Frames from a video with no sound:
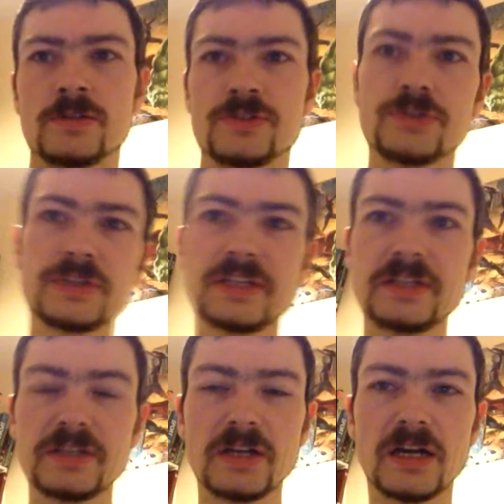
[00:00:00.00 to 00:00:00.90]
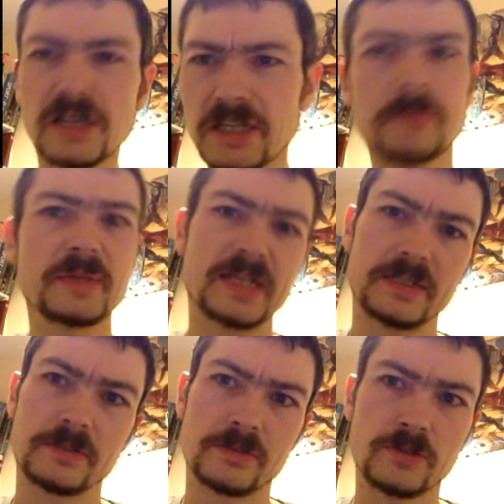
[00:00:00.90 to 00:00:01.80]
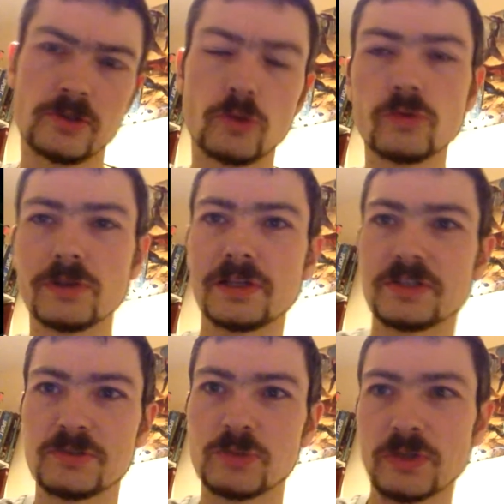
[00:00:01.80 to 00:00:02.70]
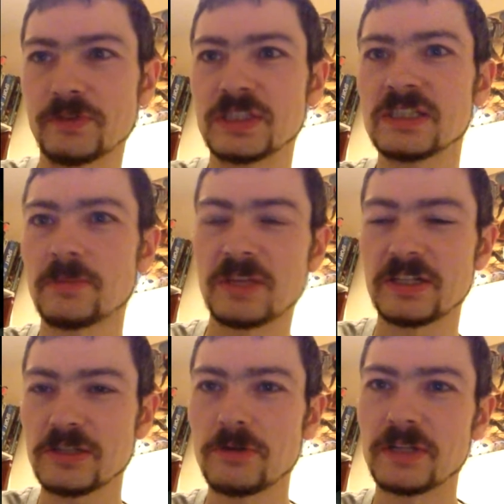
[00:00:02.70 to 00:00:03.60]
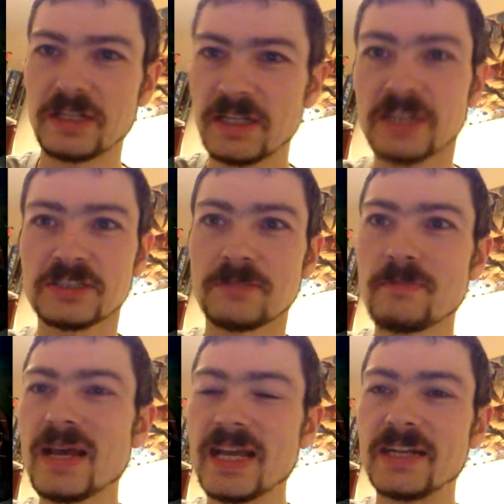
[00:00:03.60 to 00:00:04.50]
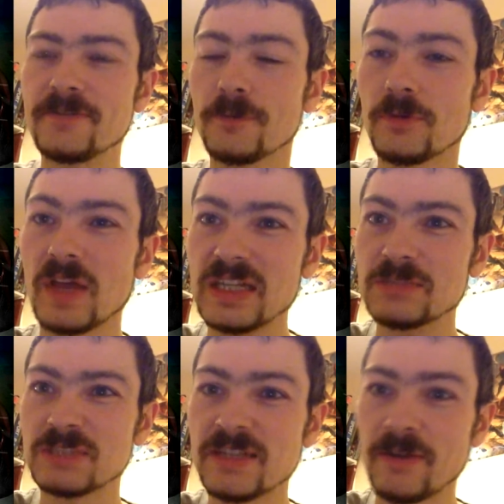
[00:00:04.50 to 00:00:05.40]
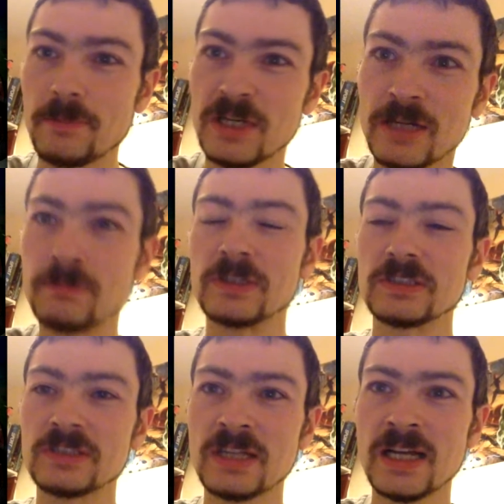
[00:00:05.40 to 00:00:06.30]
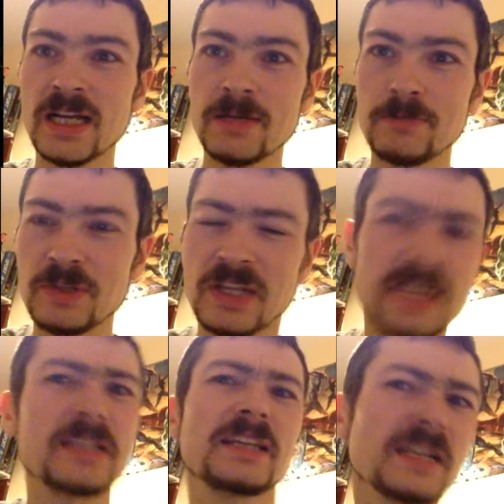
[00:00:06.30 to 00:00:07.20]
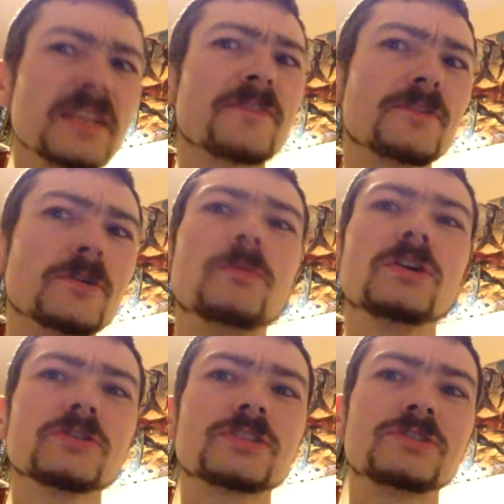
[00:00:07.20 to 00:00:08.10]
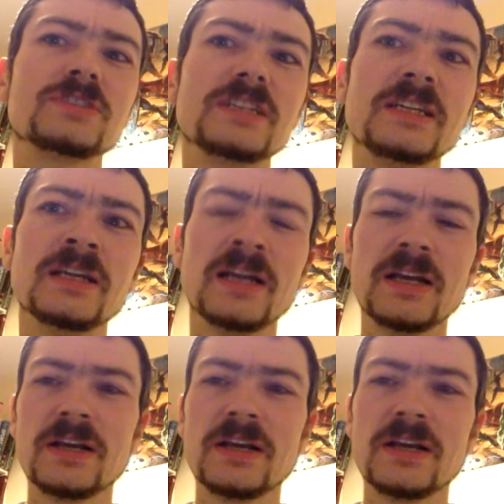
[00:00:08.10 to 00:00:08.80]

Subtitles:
So the Iron Man gauntlet was obviously something Tony had custom made for that specific purpose. But then at the end of the film, we also see